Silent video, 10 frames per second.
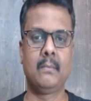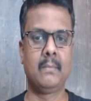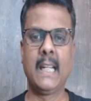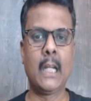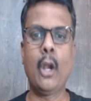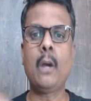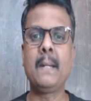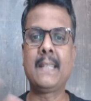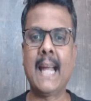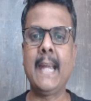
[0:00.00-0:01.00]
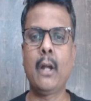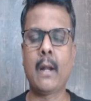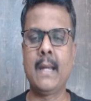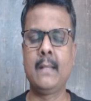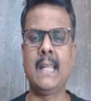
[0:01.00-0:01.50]
it will not be tied or
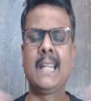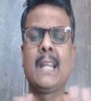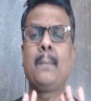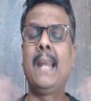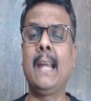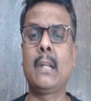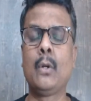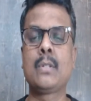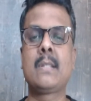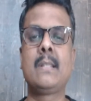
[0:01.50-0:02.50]
anything. It will be let loose.